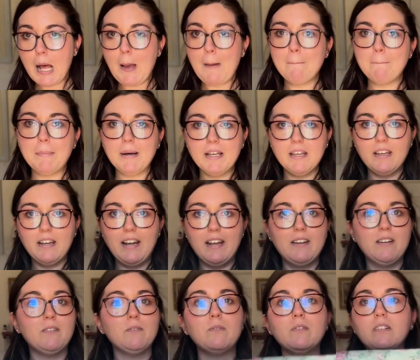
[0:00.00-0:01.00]
but
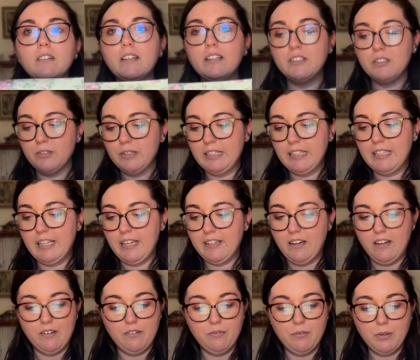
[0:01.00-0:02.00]
I literally
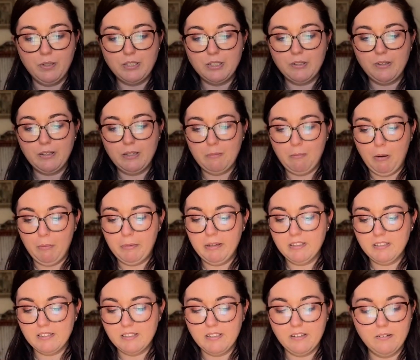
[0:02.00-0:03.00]
cannot afford to at the
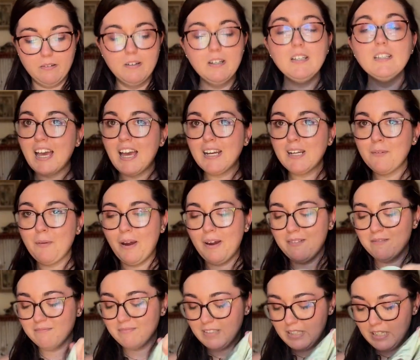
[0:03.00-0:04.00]
moment. So anyway,